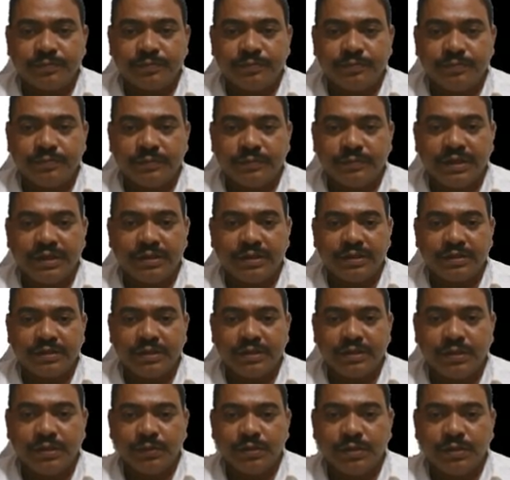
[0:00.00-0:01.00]
minus
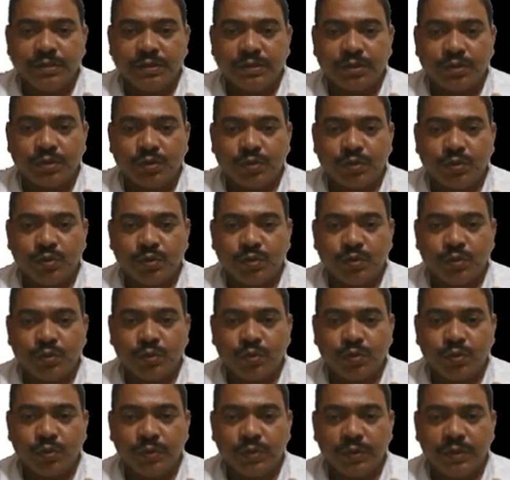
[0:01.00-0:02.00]
Q is
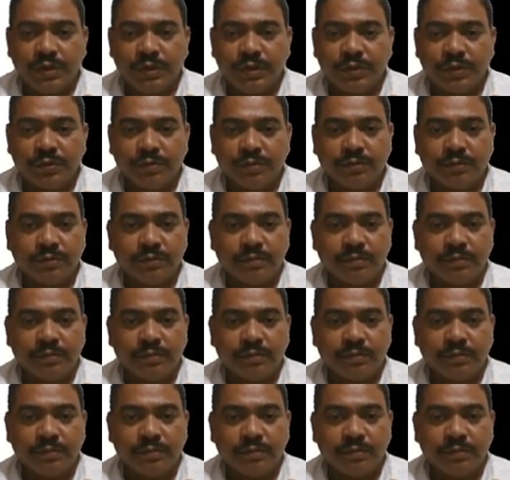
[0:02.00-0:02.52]
2 into